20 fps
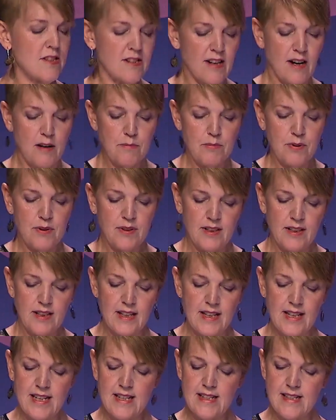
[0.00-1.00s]
First up
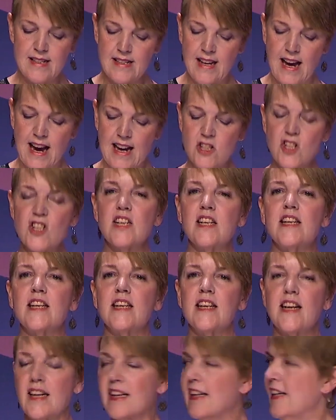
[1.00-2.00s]
is
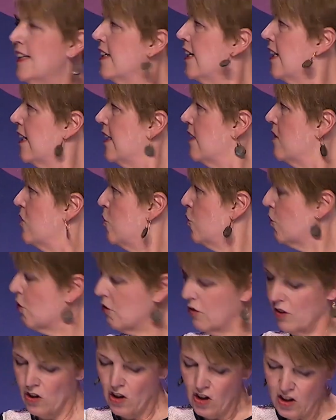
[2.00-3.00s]
actually Galina
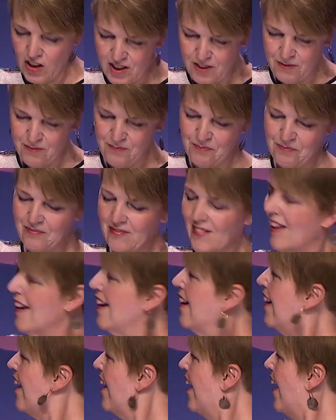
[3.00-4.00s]
Dudarenok,
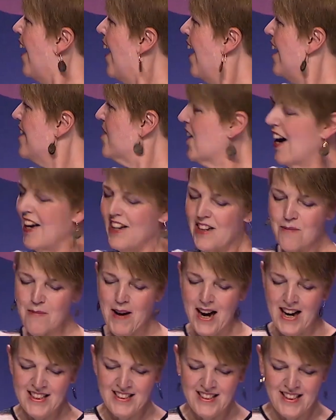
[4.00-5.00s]
a
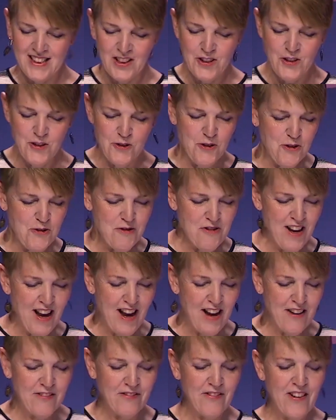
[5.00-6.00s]
China marketing
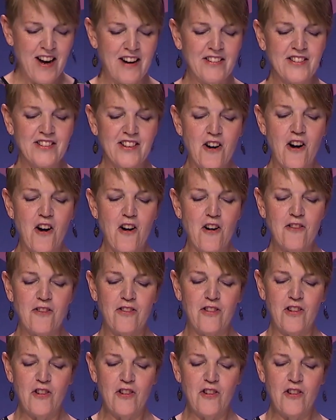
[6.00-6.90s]
guru and founder of